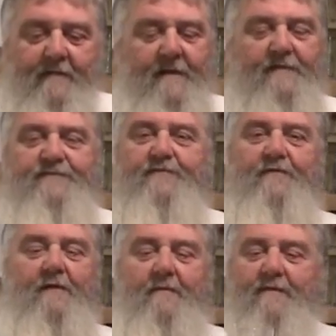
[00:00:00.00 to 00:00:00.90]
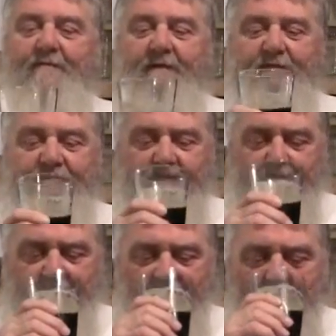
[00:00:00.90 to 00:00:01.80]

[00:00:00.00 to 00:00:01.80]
I'm not sure. I'm on the fence here.